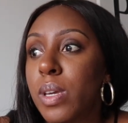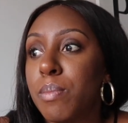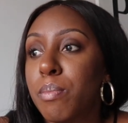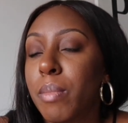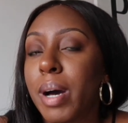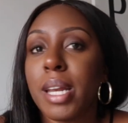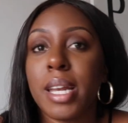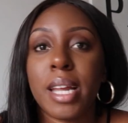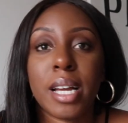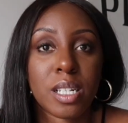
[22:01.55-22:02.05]
in
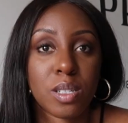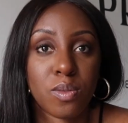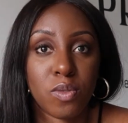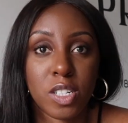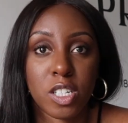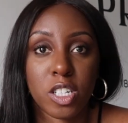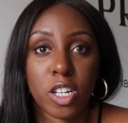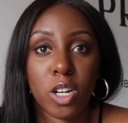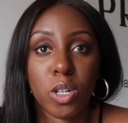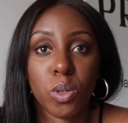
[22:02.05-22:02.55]
my next
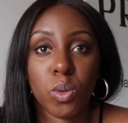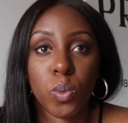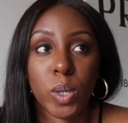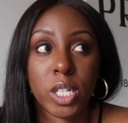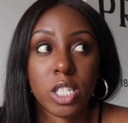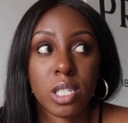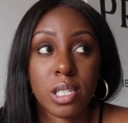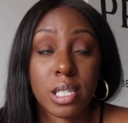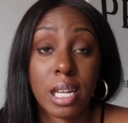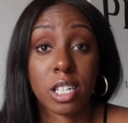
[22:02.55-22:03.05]
video,
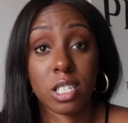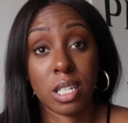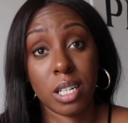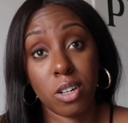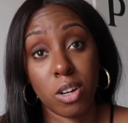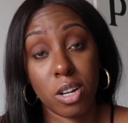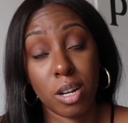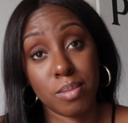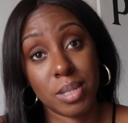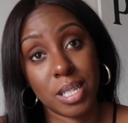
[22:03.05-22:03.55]
which is actually
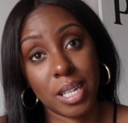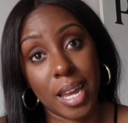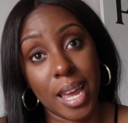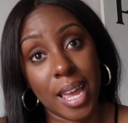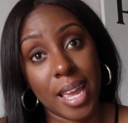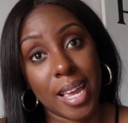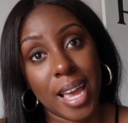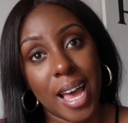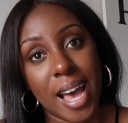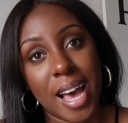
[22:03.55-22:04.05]
going up today,